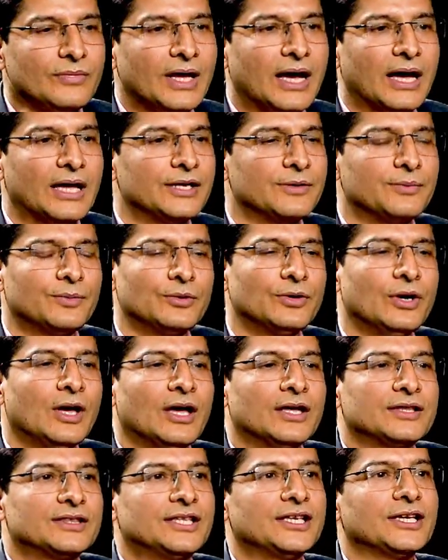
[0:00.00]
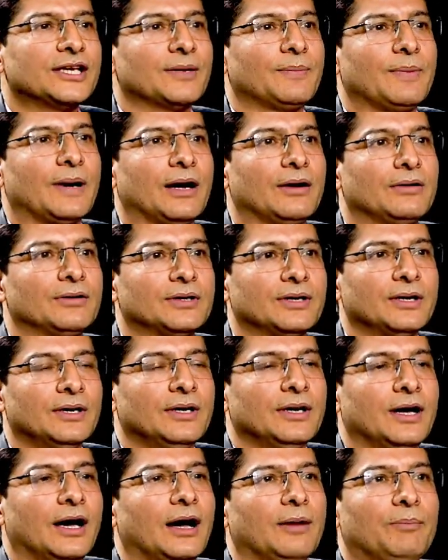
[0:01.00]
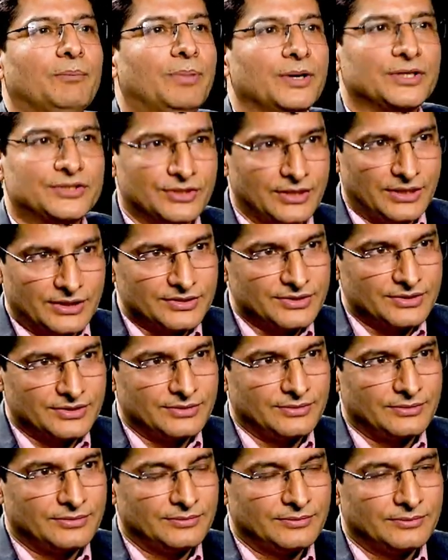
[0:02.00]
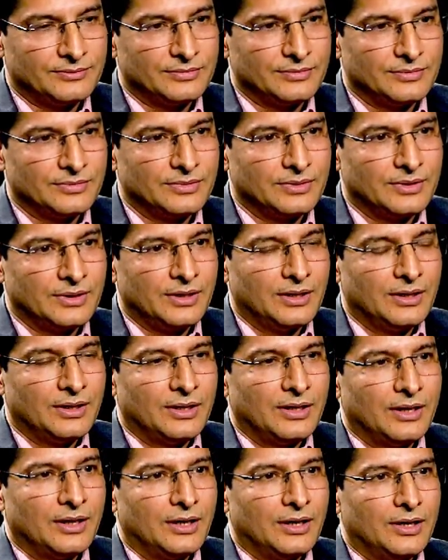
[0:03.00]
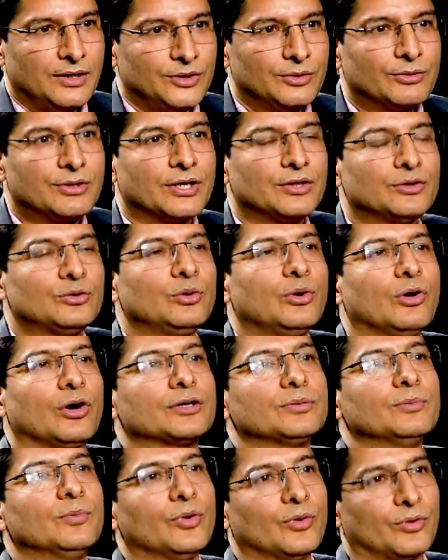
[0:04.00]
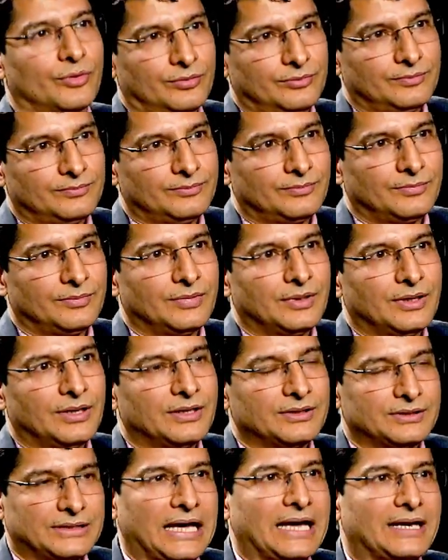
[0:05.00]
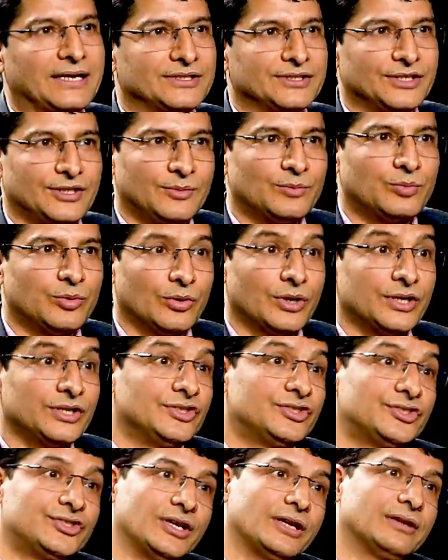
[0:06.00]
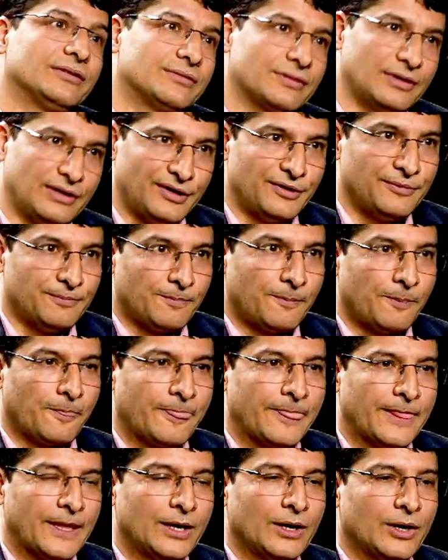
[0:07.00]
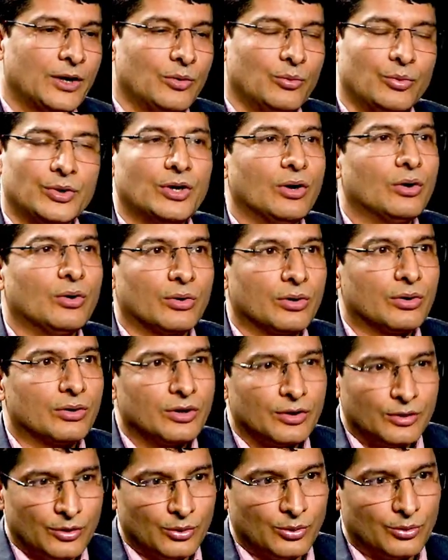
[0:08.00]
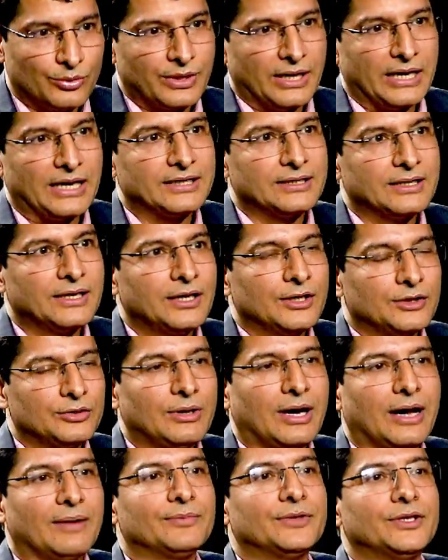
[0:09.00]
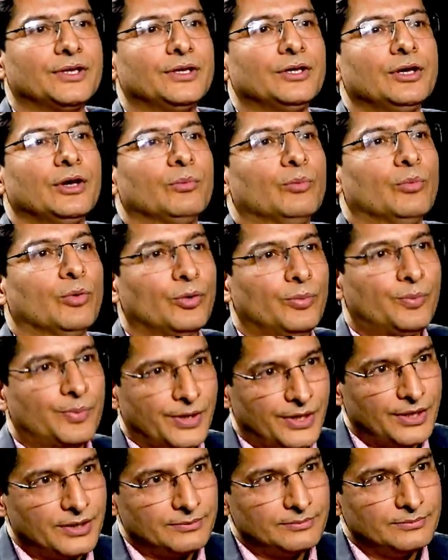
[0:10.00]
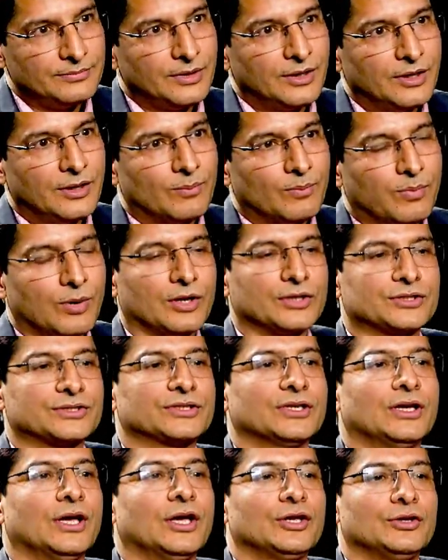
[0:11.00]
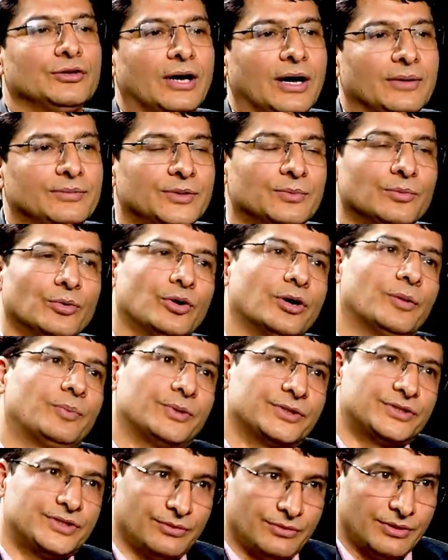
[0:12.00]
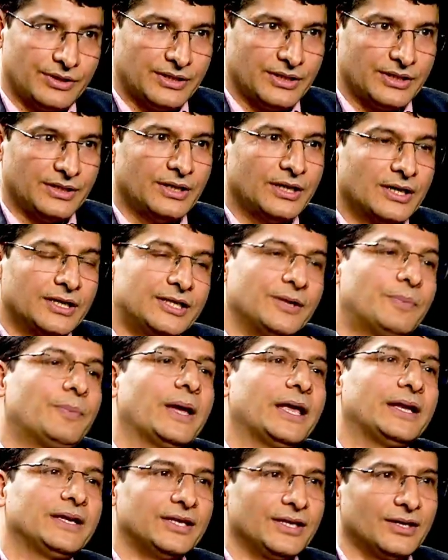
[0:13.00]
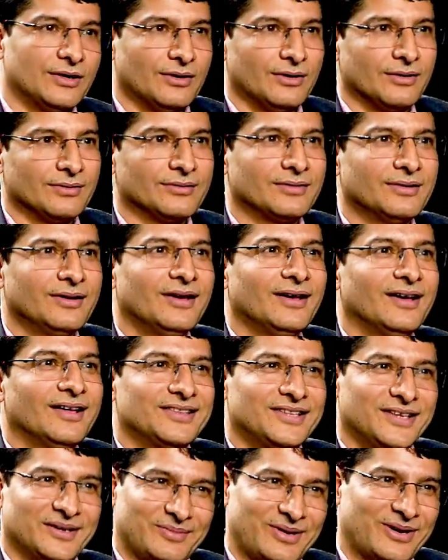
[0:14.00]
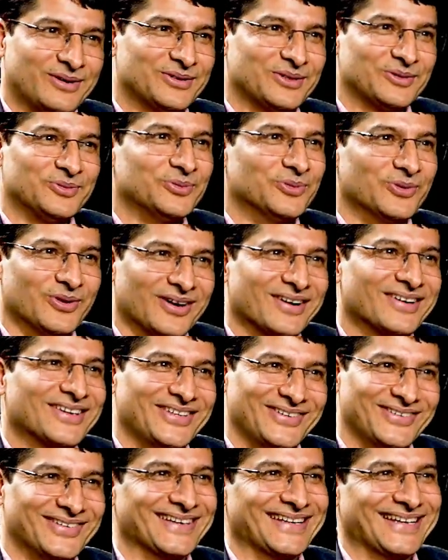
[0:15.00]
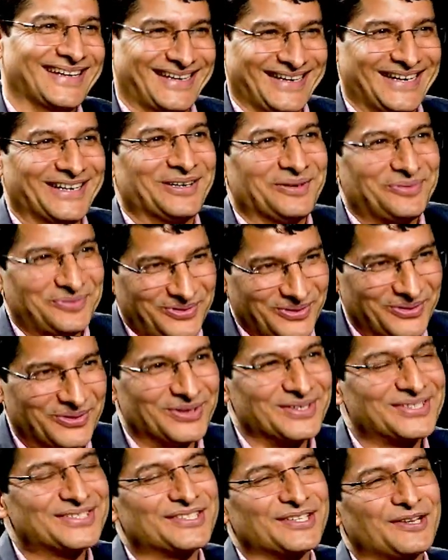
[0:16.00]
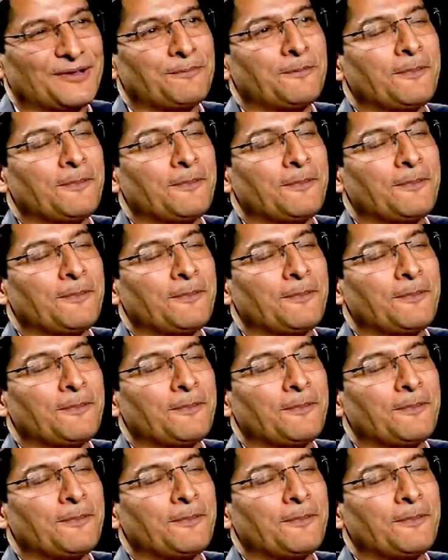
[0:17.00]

And if you think about a business, you can do a lot more than as an employee, generally. We all know that. You have the more freedom, plus you have the more opportunity, depending on the amount of work you're going to get, of course.